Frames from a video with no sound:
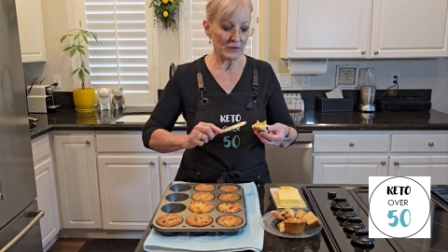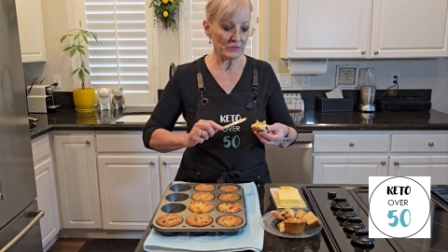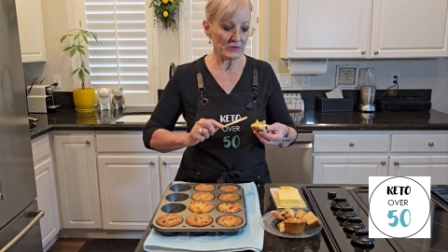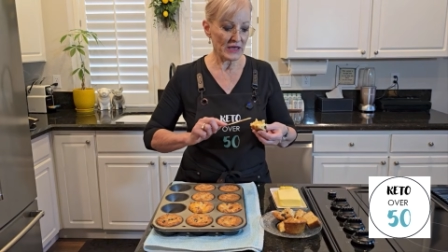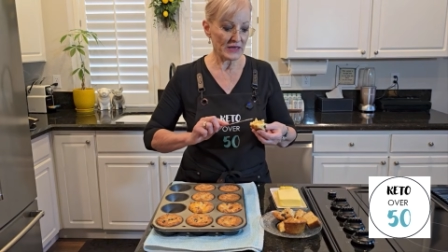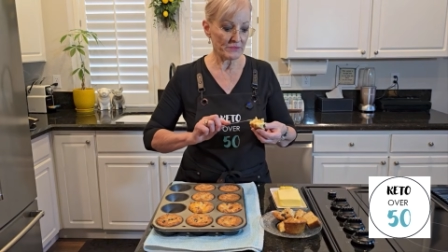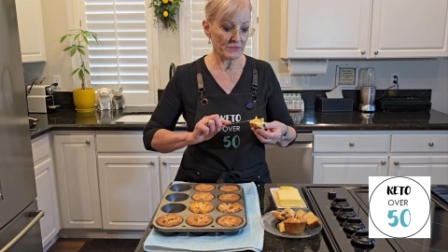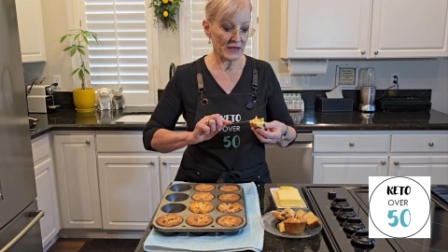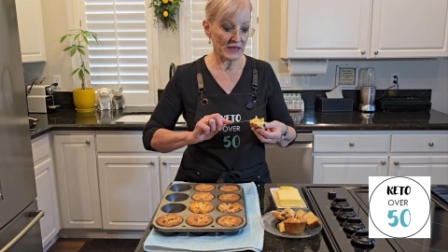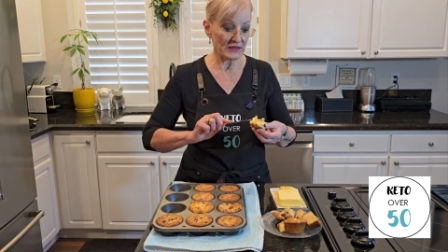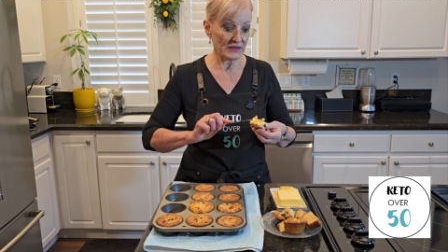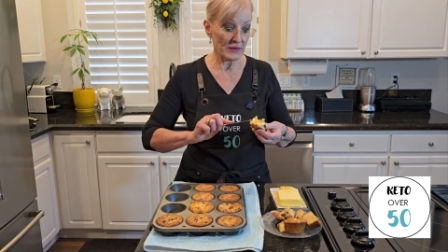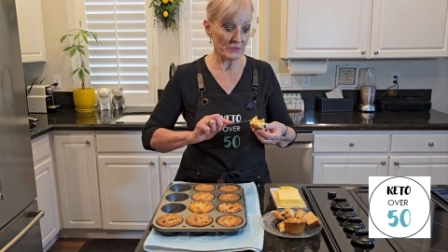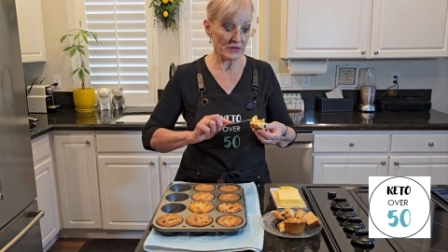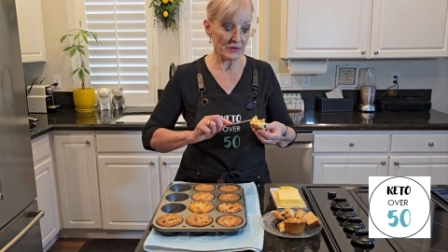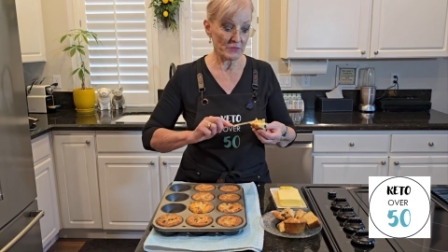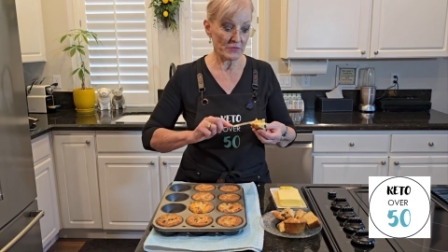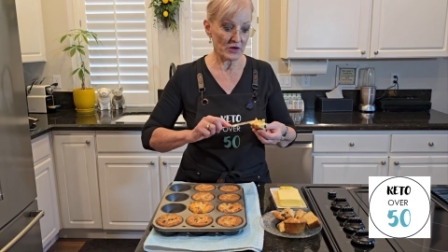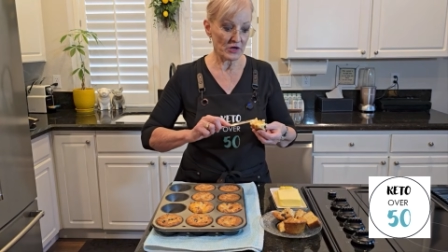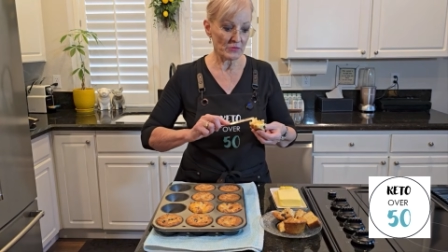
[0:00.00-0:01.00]
like my
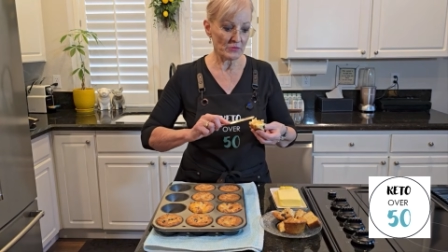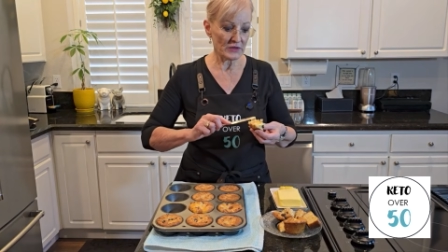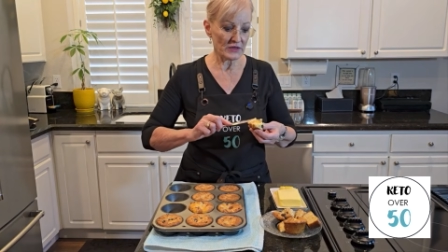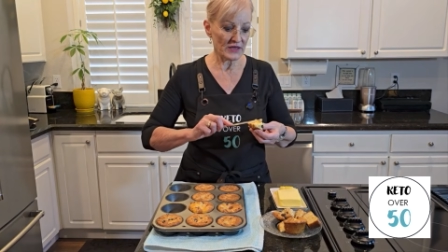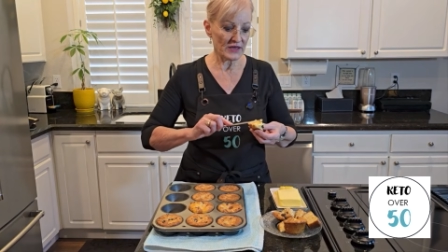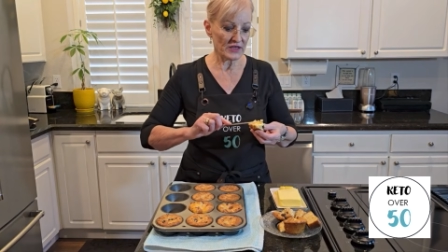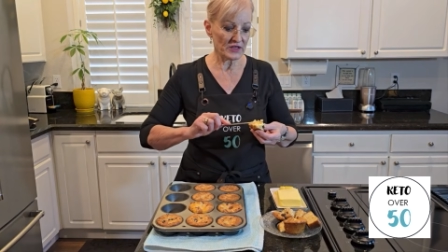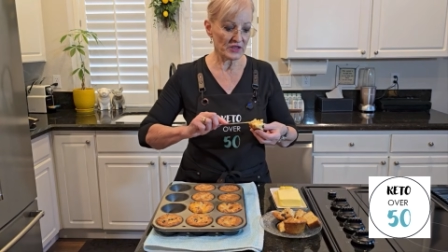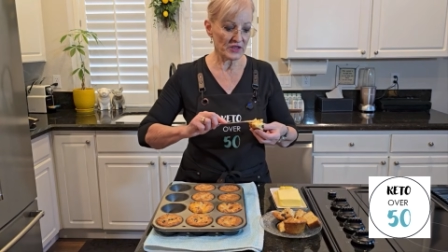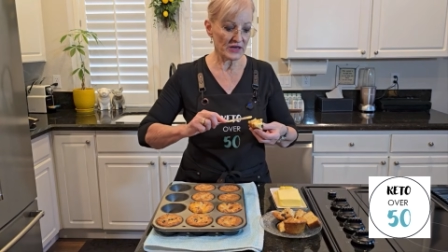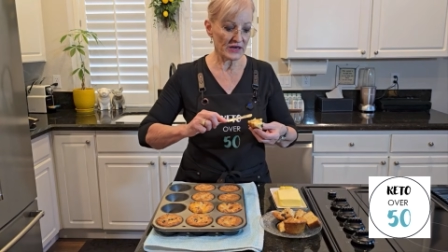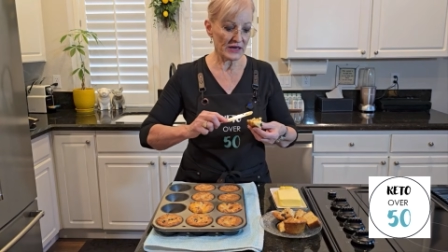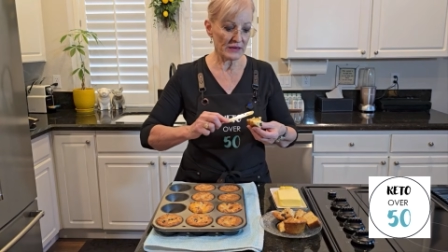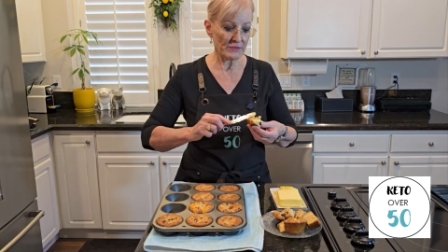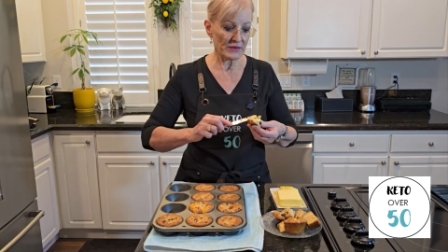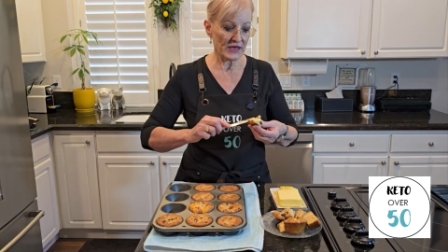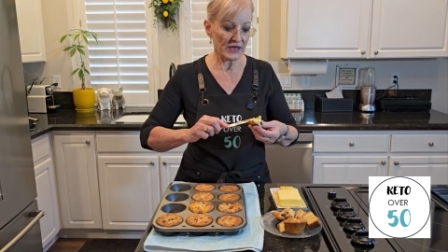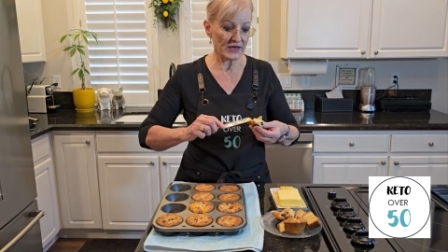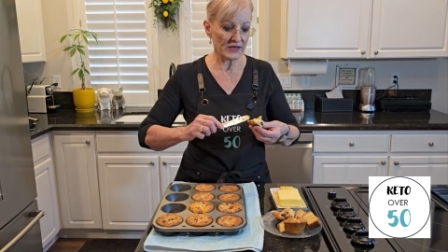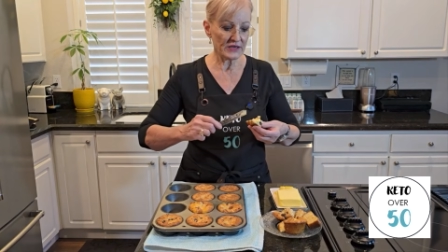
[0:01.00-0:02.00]
lemon marmalade that I
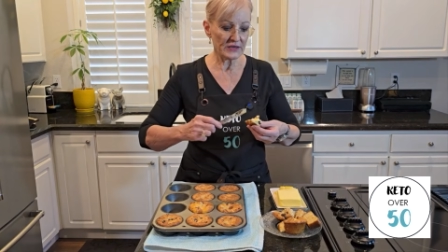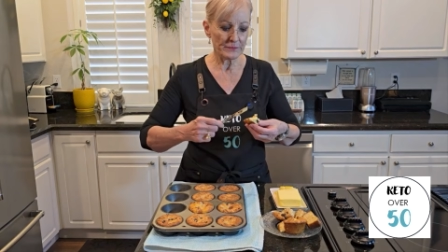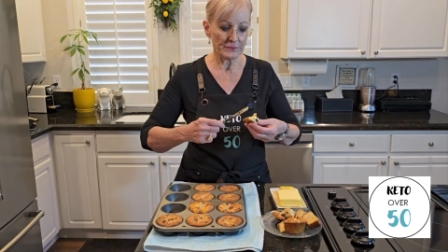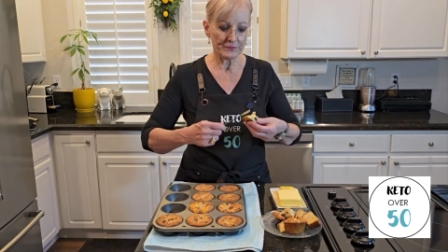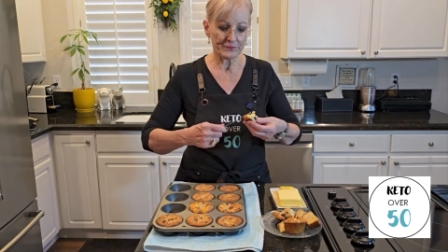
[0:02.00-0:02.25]
make.